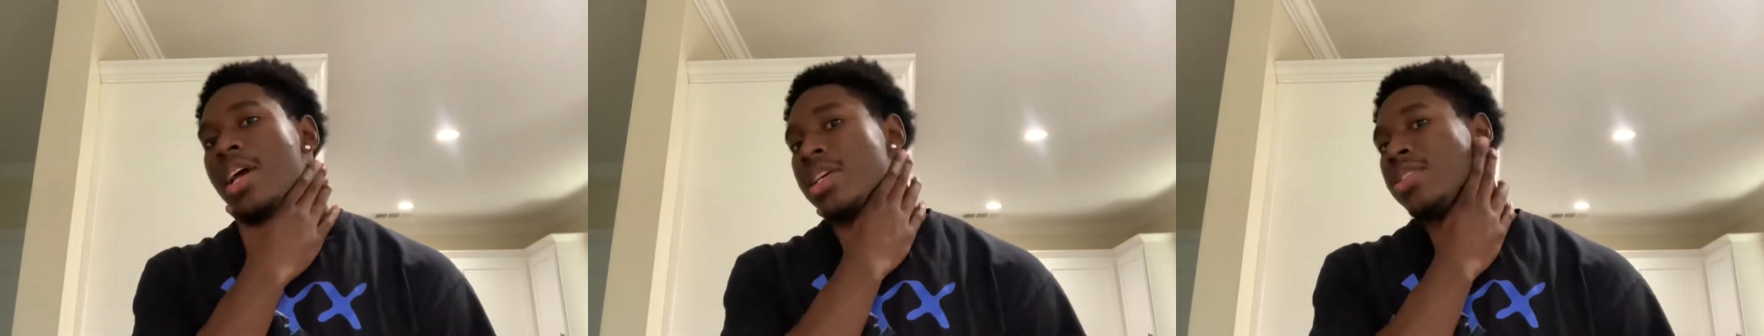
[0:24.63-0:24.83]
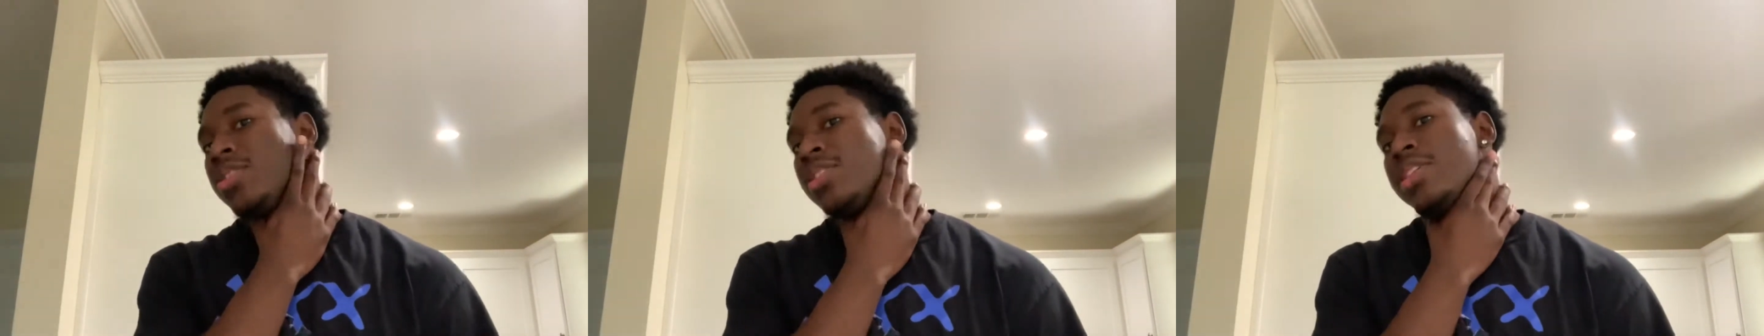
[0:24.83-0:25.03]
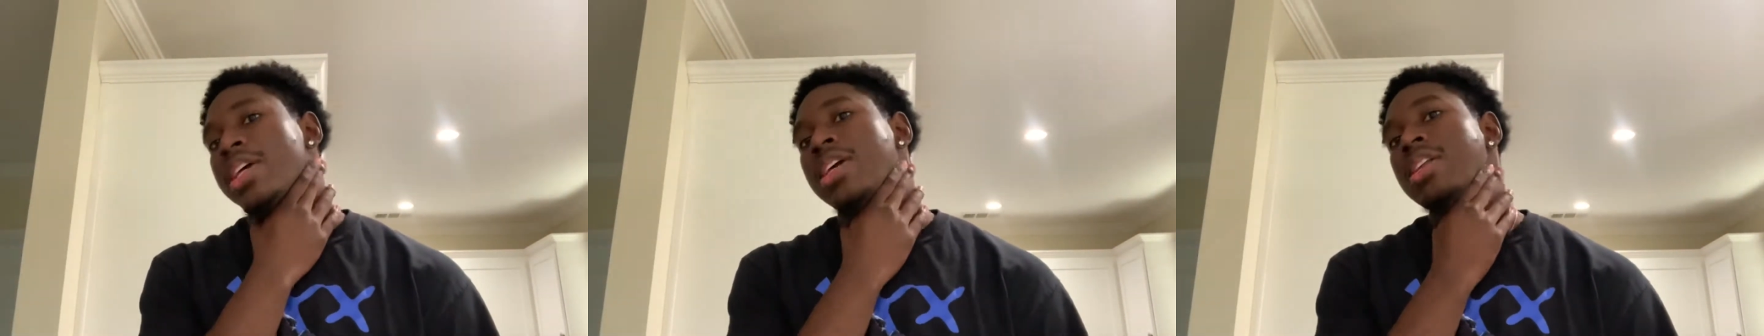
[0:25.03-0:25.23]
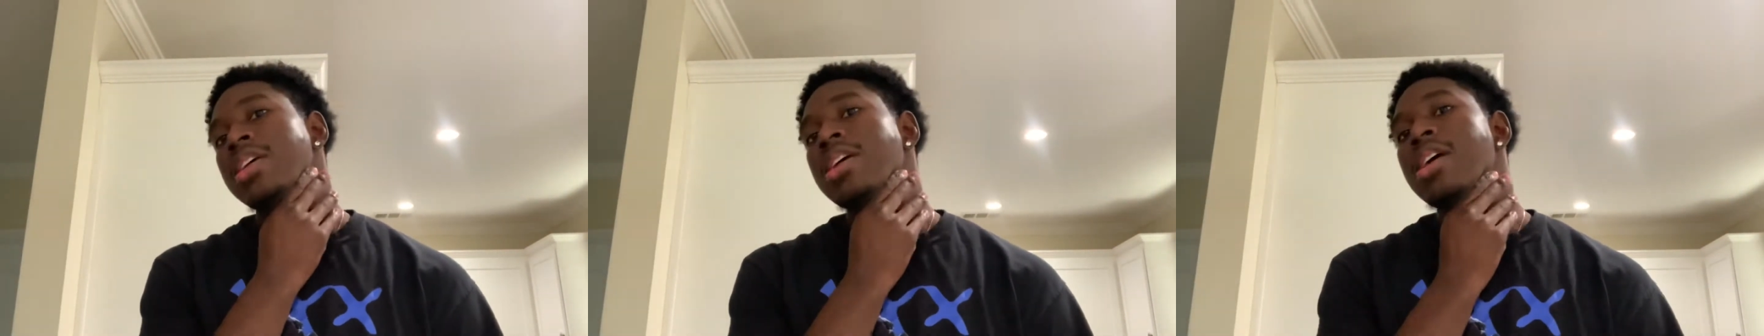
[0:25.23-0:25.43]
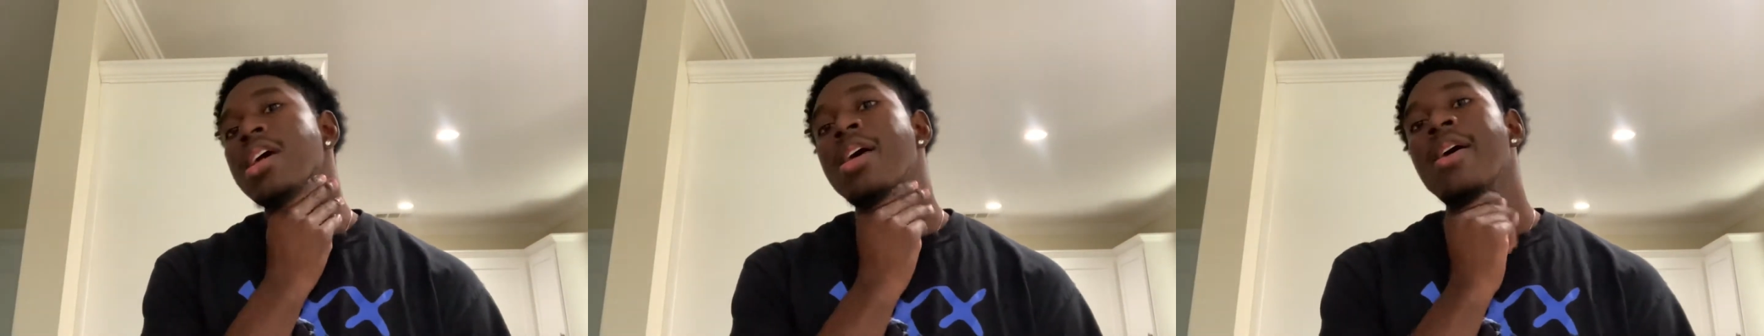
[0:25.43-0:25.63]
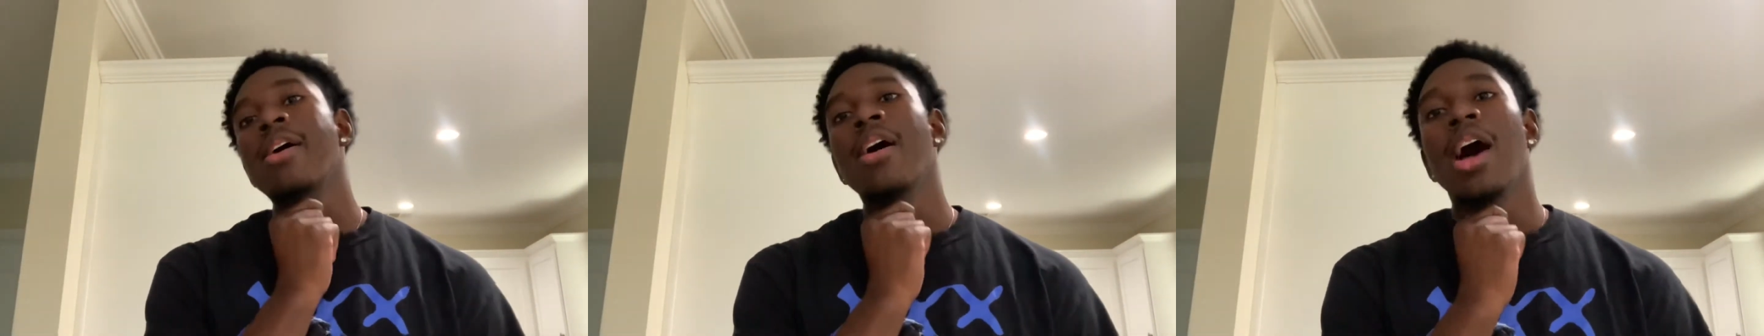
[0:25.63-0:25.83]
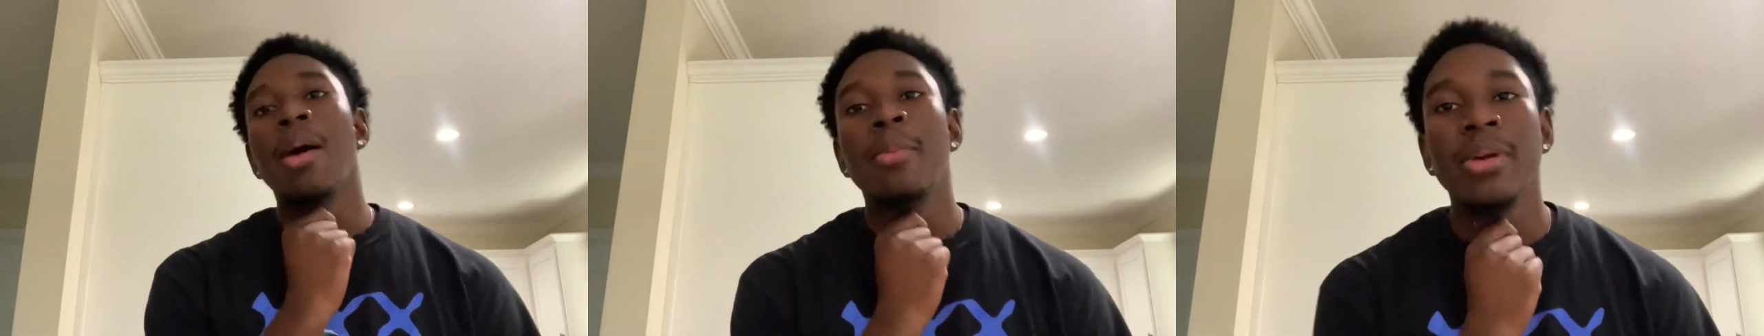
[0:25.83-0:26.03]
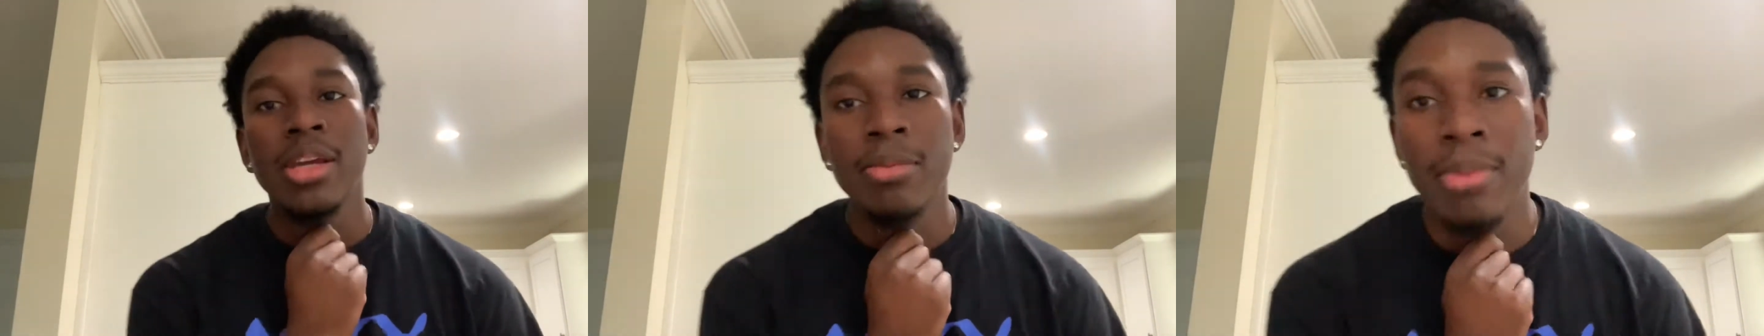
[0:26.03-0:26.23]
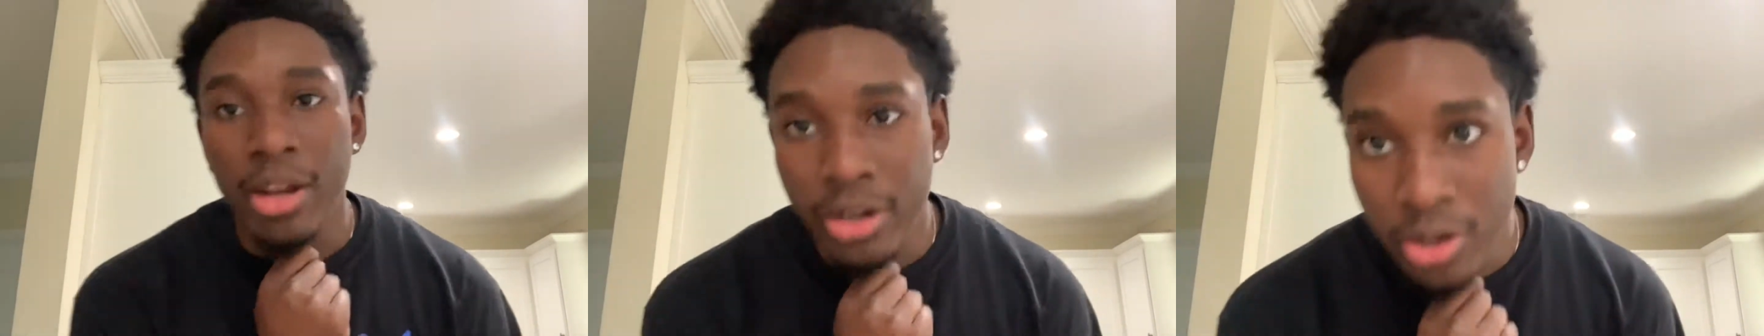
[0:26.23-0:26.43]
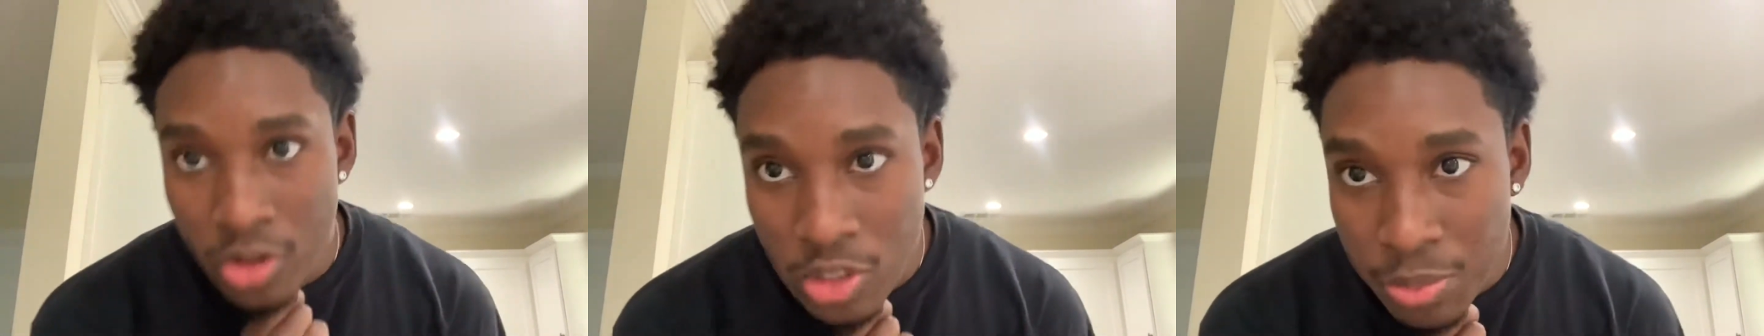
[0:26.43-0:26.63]
entertaining. I'm gonna get my
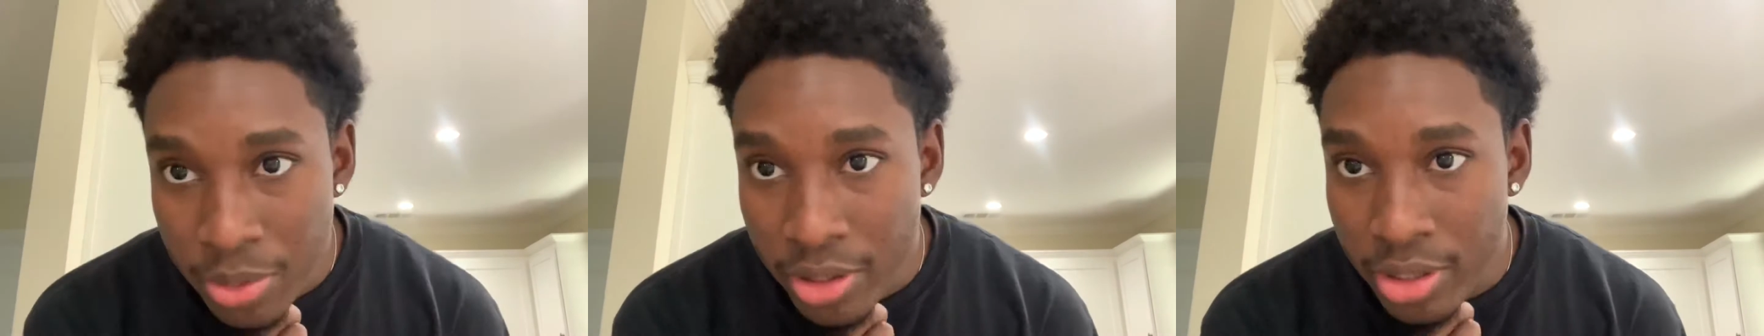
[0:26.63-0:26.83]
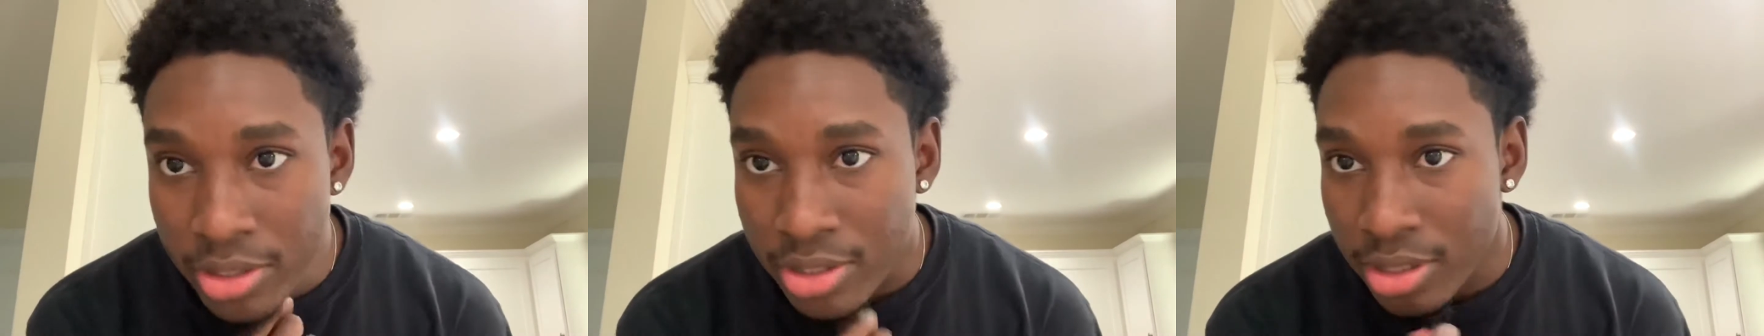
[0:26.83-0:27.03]
nose pierced